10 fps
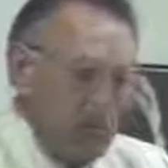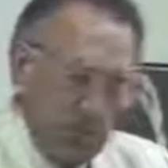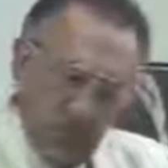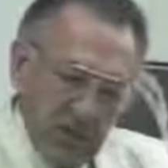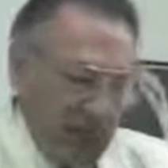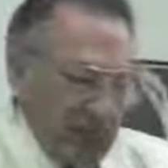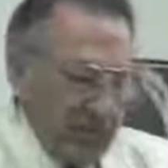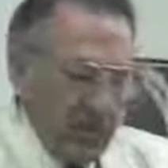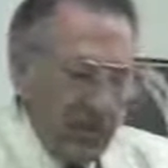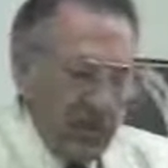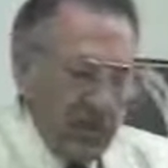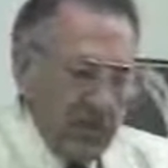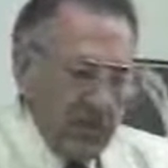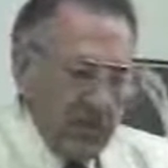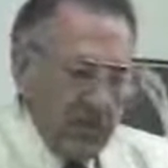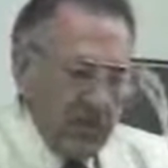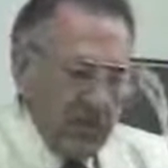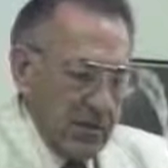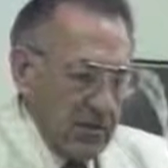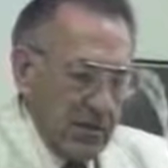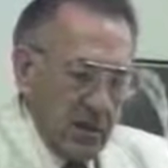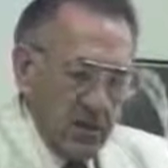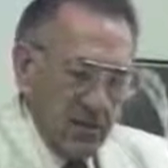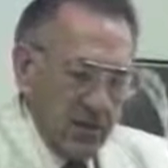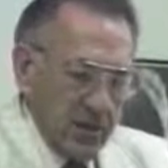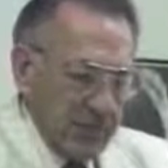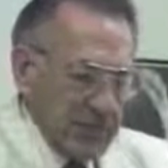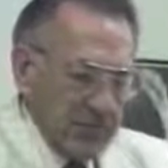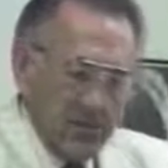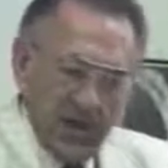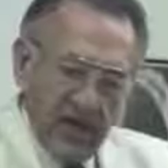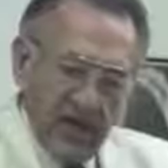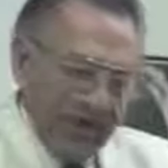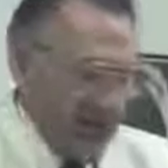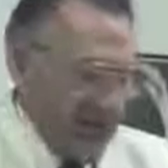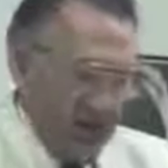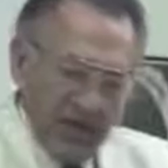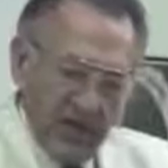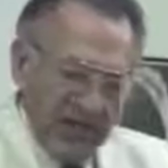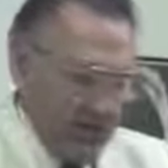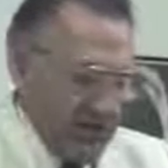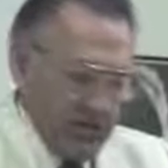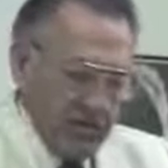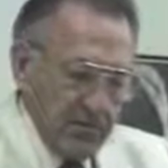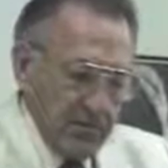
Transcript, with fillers: It's exactly what he did. You talk about a smart, filthy individual.